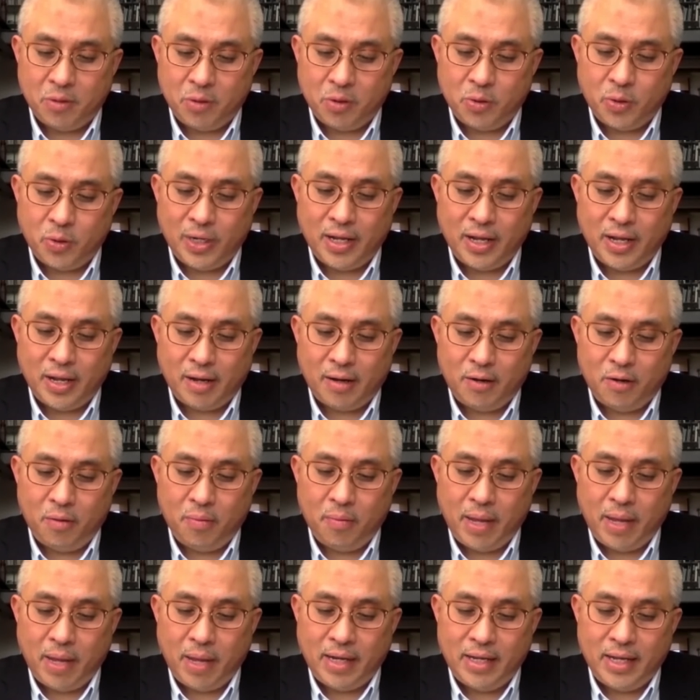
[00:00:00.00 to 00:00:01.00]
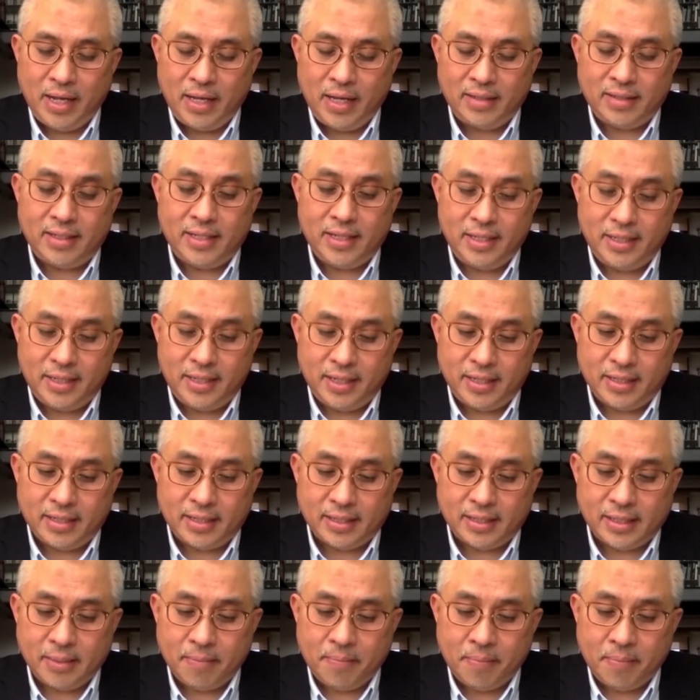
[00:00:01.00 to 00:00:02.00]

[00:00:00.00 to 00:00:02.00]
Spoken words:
which will include many SDGs.